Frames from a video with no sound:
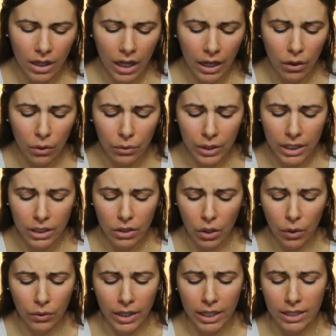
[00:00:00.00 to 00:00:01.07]
I already
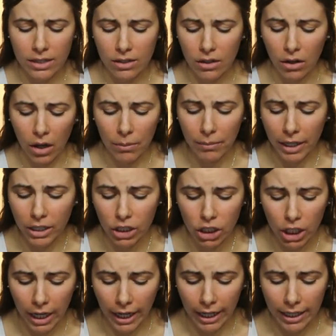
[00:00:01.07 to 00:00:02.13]
know that it's not my
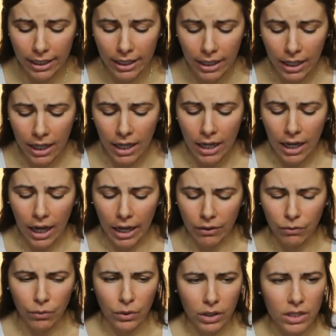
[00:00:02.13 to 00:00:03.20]
shade.
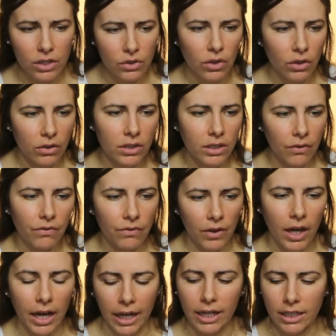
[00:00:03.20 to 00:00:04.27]
I've really struggled to
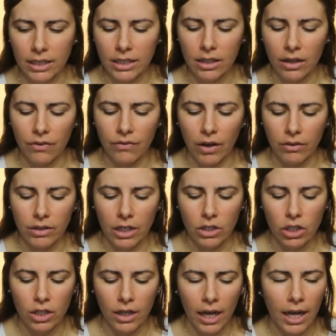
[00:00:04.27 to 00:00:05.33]
find a
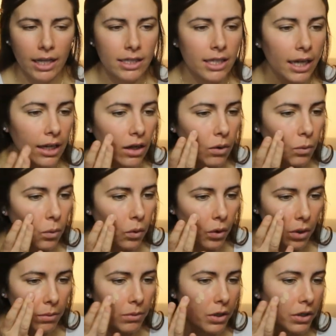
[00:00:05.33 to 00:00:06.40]
foundation that has like a
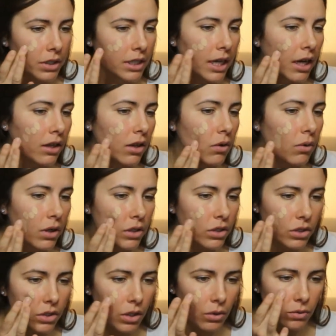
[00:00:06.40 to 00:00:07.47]
warm or yellow
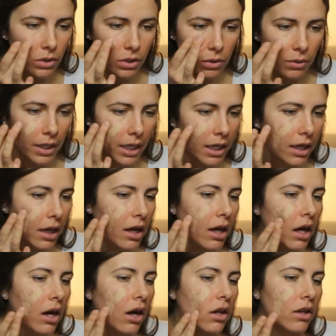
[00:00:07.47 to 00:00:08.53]
undertone to it.
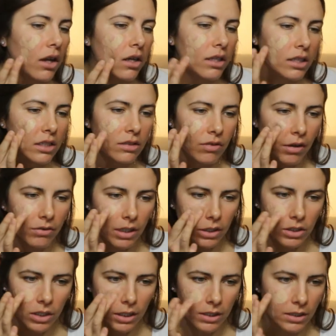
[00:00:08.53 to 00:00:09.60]
A lot of these
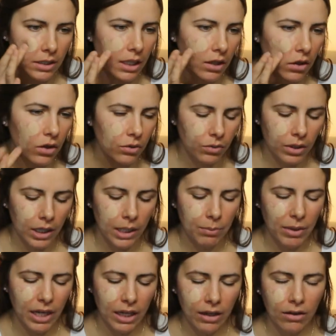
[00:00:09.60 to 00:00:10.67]
foundations, they look really
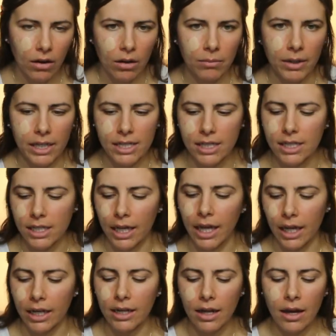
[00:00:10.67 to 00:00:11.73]
pink on my
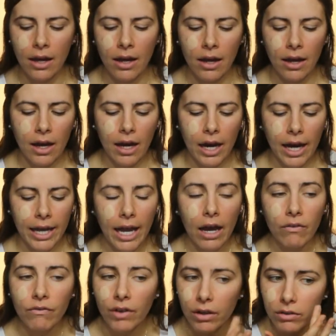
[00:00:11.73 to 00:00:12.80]
skin. I
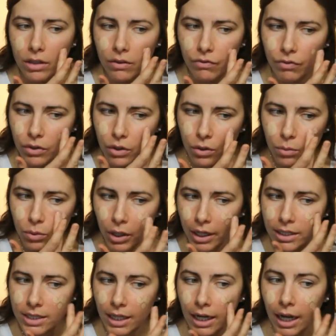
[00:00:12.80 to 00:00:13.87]
have found a few
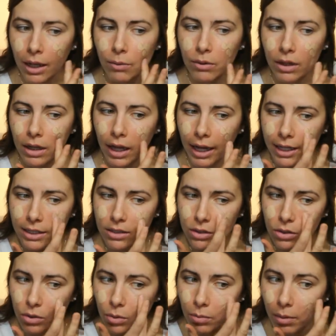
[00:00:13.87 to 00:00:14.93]
brands that I would like
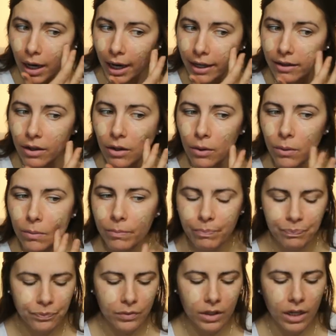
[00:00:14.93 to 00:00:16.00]
to buy though.
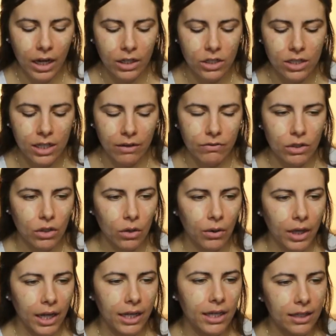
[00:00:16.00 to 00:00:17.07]
I just have to go
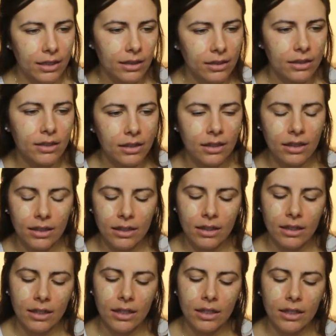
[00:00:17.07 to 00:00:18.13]
ahead and
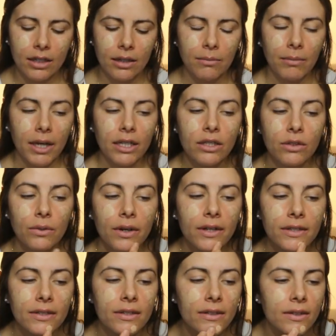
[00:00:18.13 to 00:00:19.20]
commit to
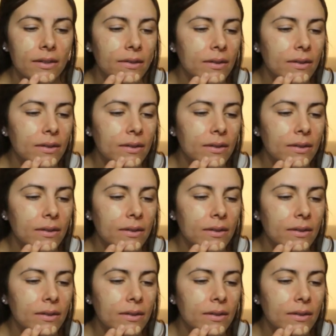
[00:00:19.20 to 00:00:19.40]
it.